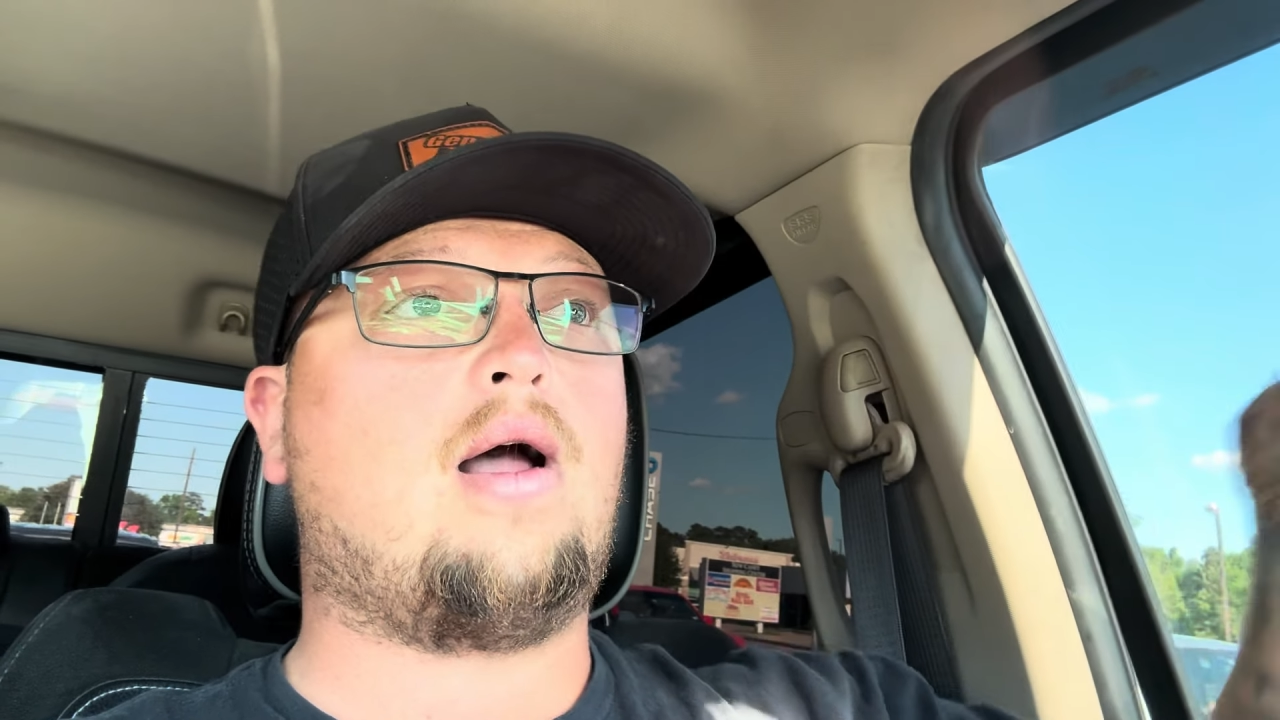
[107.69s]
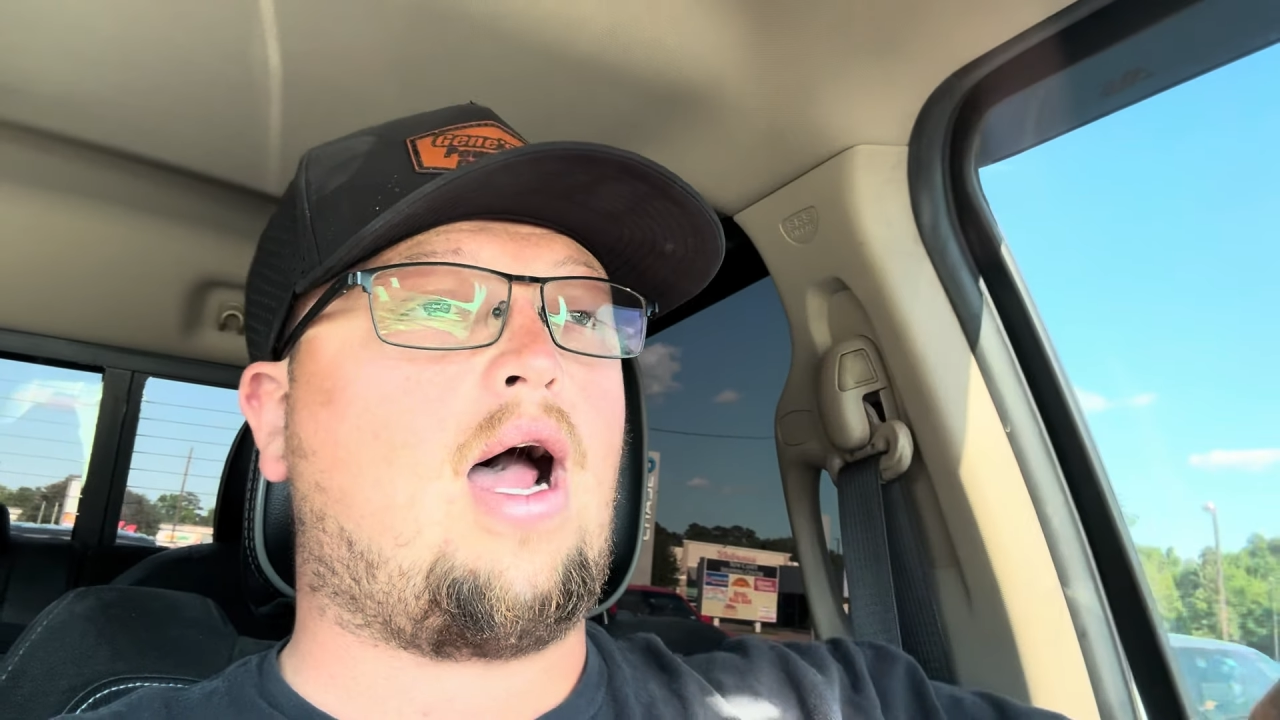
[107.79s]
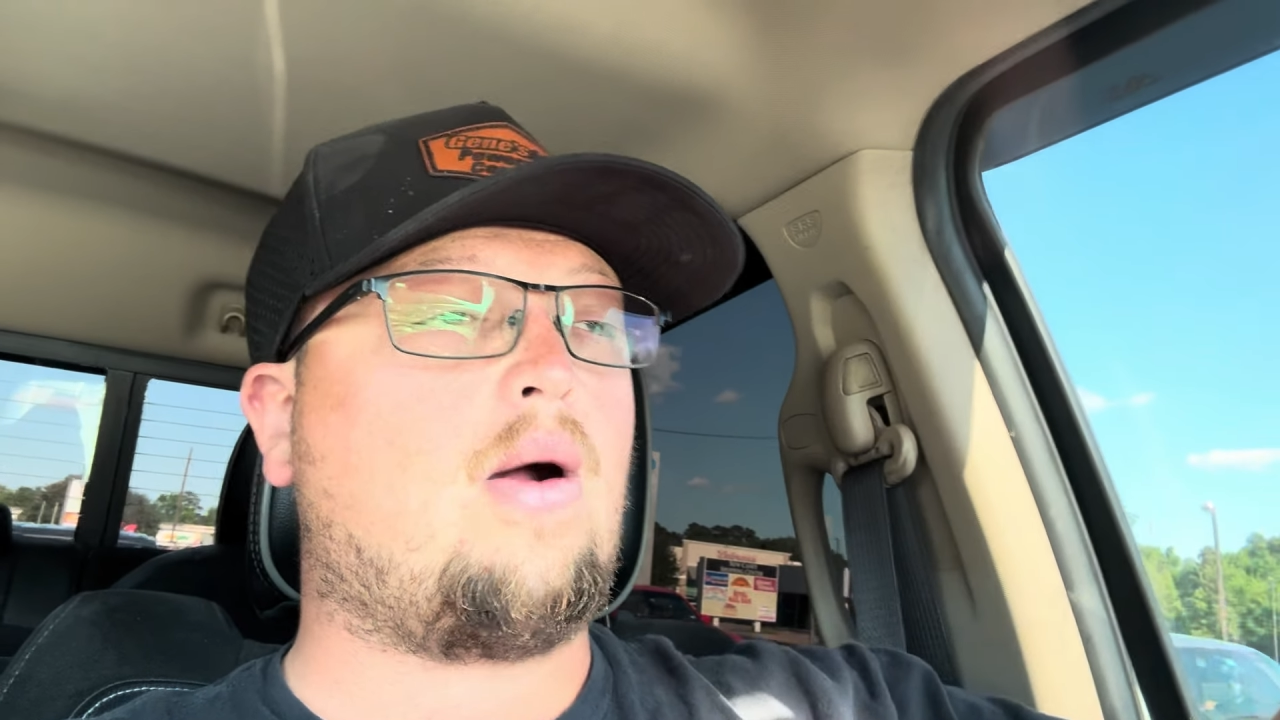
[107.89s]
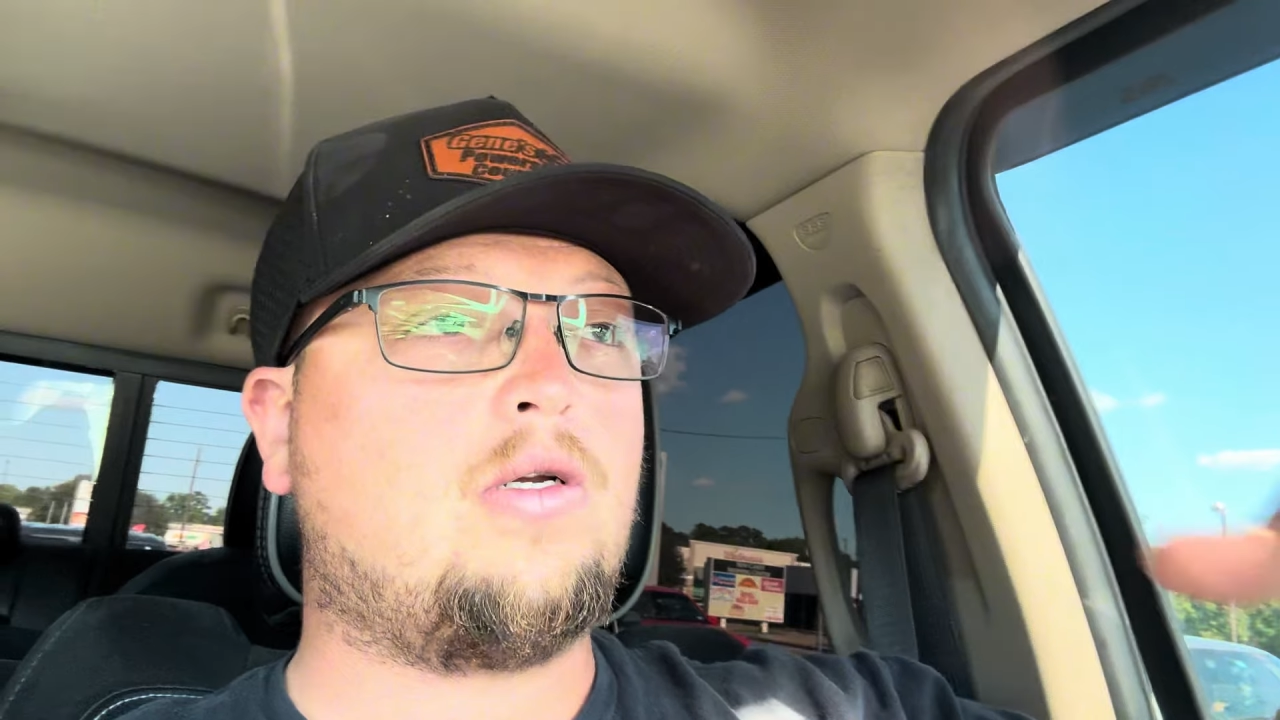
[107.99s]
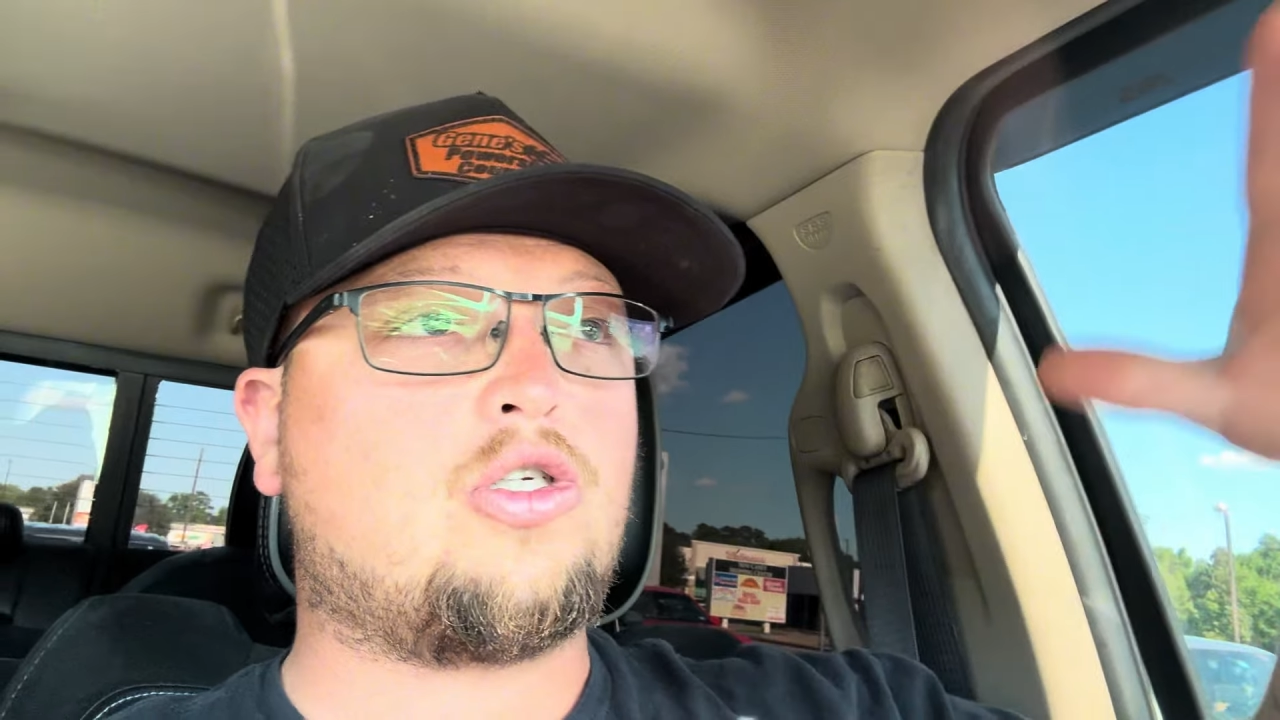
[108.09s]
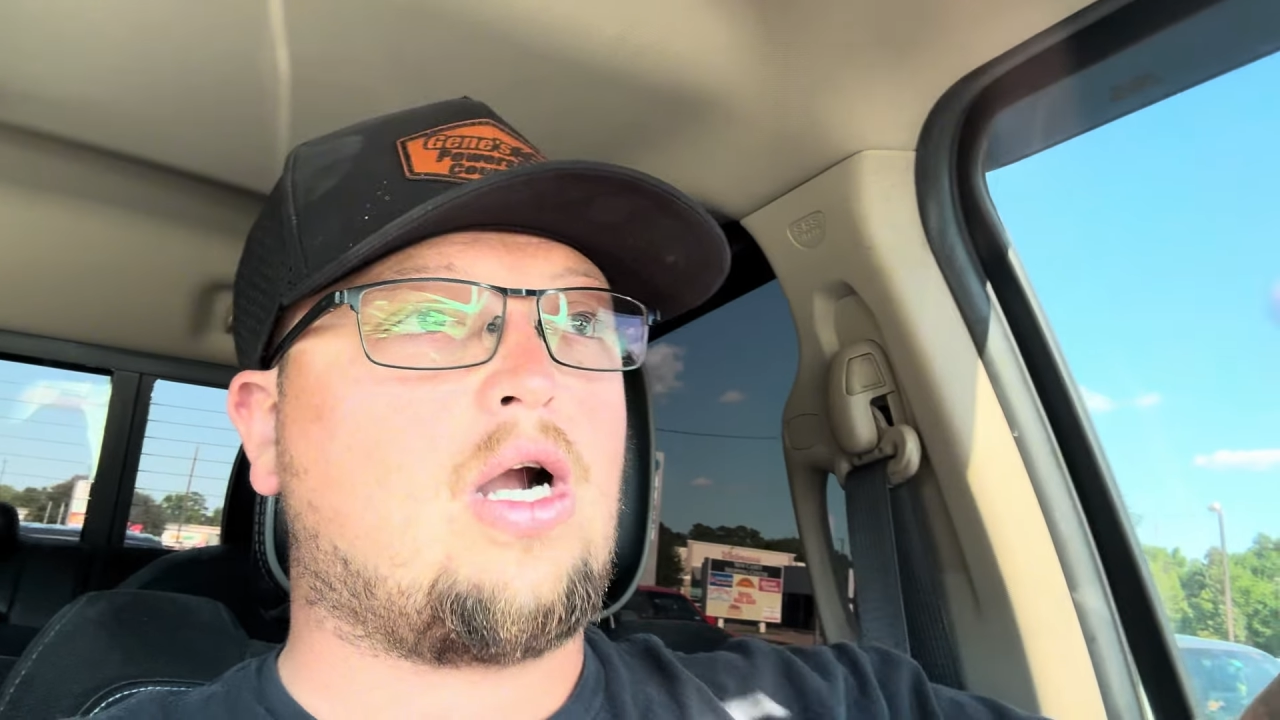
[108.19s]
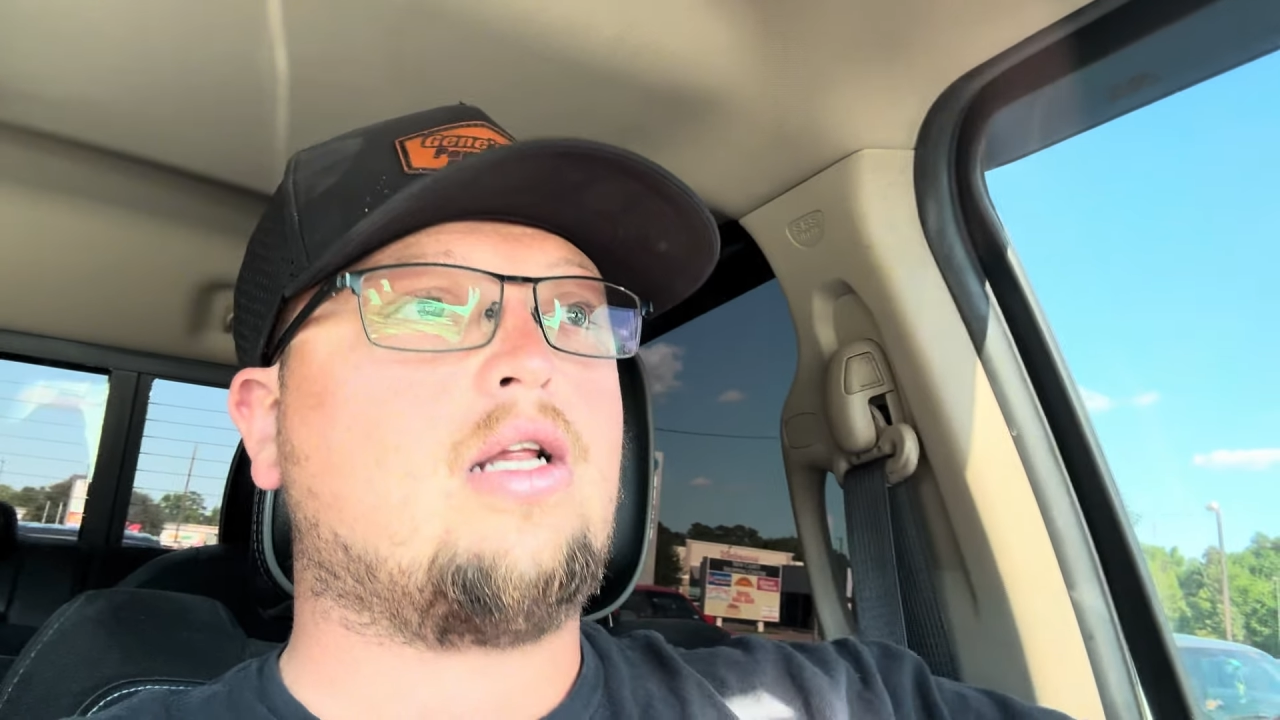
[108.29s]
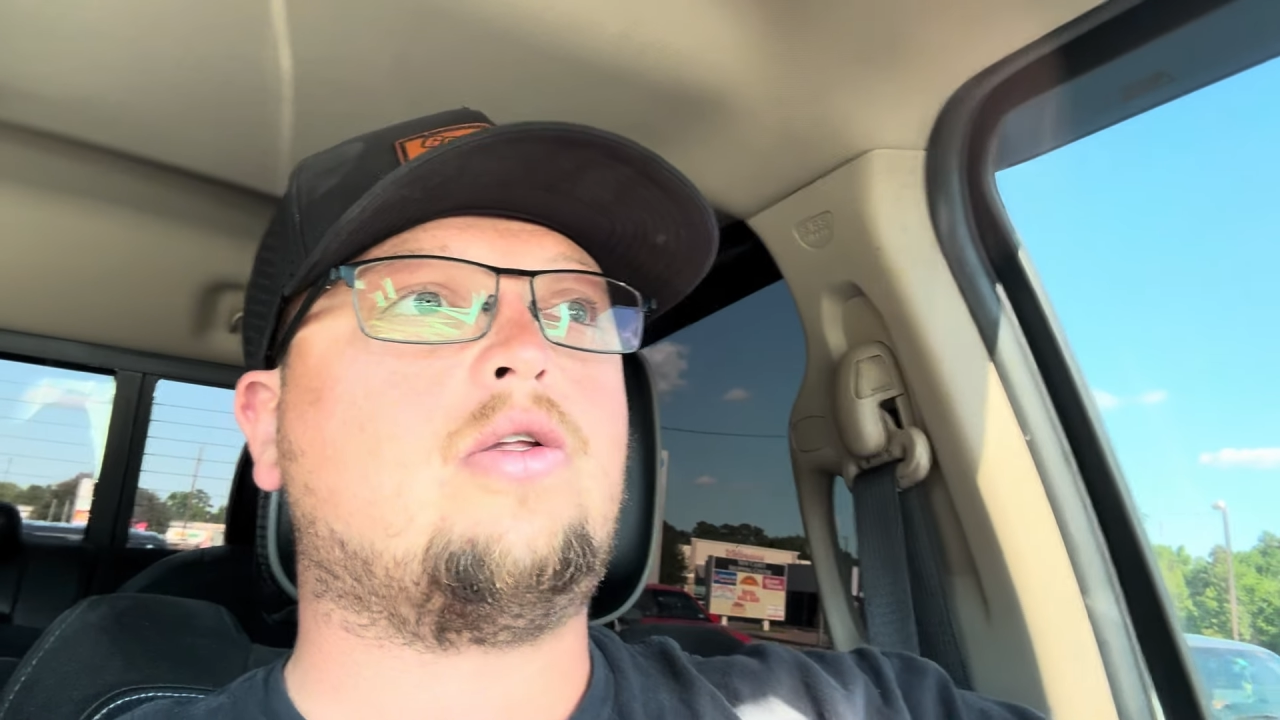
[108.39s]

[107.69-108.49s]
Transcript: I was trying